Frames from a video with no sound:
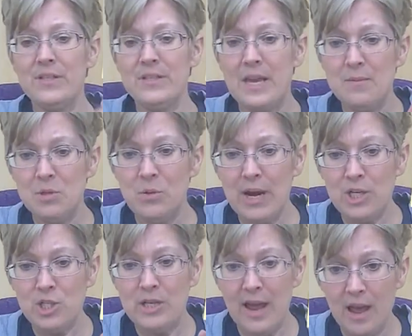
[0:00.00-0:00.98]
same
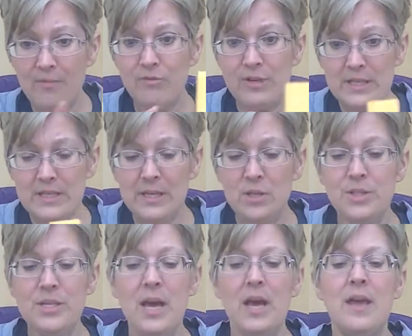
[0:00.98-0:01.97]
direction every single
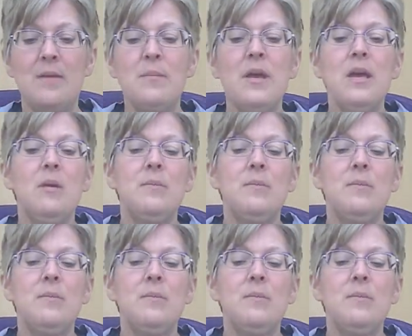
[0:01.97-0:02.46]
time